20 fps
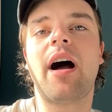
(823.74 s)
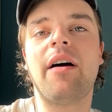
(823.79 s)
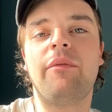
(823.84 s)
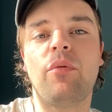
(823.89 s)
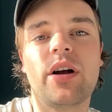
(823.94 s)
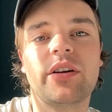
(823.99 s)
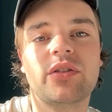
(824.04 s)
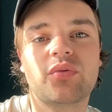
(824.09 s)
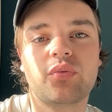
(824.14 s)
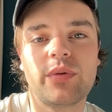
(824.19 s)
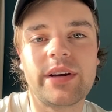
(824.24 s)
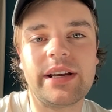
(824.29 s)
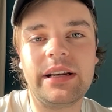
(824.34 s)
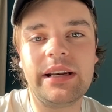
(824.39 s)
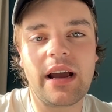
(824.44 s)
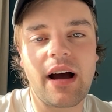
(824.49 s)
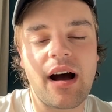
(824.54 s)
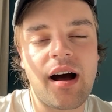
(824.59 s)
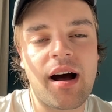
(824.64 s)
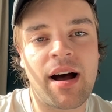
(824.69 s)
I've worked
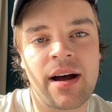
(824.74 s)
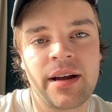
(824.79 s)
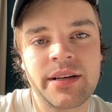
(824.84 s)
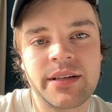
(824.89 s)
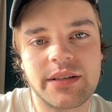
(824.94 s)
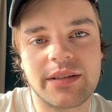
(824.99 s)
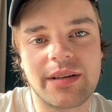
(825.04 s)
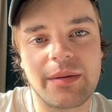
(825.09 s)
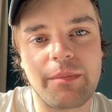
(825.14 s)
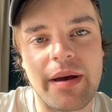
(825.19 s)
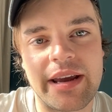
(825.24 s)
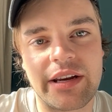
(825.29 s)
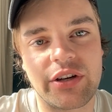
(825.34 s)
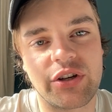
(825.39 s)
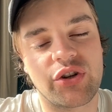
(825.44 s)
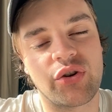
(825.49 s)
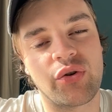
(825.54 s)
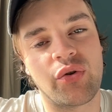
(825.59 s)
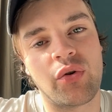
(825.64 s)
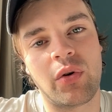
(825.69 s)
really hard to make
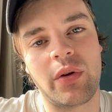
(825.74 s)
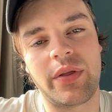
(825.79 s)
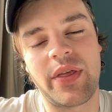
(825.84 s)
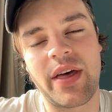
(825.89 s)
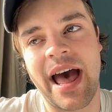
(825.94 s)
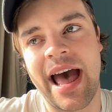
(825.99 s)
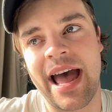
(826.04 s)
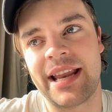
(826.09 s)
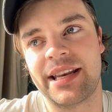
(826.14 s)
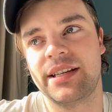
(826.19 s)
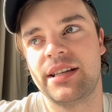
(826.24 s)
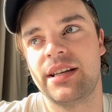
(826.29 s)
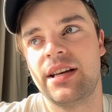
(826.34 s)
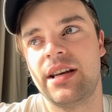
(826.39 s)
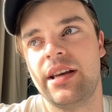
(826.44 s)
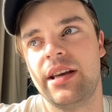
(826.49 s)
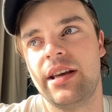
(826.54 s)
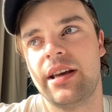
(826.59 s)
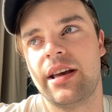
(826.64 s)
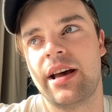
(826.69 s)
sure that
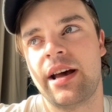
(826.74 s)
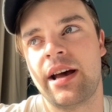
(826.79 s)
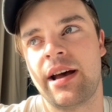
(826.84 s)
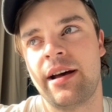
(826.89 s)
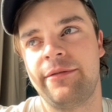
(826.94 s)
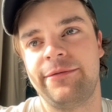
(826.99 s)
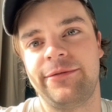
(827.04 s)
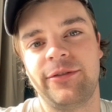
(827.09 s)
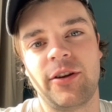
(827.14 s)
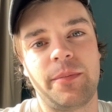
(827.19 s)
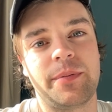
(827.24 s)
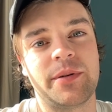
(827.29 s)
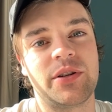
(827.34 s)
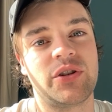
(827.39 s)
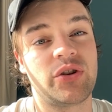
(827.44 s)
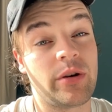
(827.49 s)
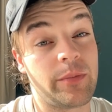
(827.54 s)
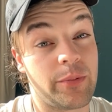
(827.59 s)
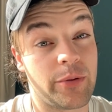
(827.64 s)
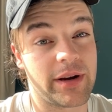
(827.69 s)
Flop
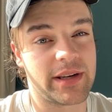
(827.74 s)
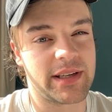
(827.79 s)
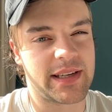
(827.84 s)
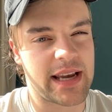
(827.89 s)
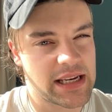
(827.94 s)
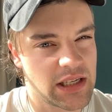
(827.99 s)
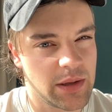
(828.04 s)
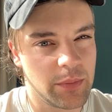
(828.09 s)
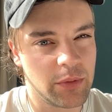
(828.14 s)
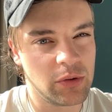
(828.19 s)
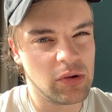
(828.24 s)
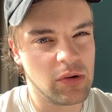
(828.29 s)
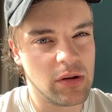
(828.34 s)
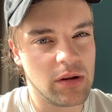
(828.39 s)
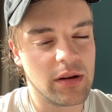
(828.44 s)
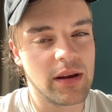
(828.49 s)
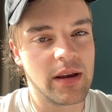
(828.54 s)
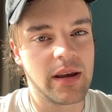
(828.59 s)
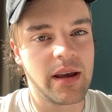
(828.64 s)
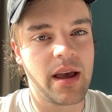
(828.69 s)
is super accessible.
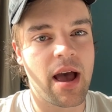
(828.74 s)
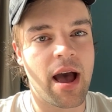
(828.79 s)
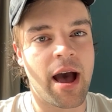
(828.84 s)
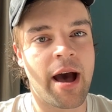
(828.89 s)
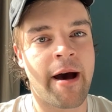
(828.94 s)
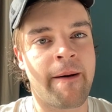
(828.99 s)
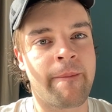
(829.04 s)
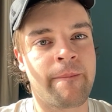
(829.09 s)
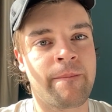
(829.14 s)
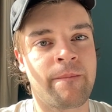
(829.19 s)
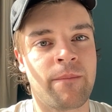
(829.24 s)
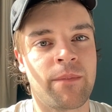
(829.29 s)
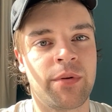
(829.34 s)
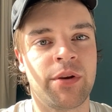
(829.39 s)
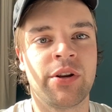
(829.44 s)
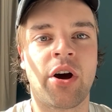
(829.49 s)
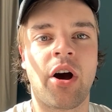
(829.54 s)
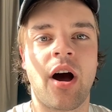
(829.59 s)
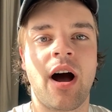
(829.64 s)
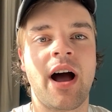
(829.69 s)

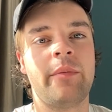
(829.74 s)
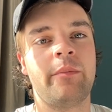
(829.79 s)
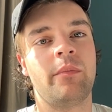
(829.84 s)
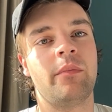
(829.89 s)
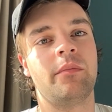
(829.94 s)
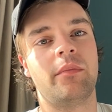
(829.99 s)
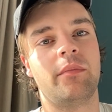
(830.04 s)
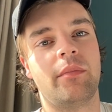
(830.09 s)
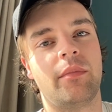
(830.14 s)
I've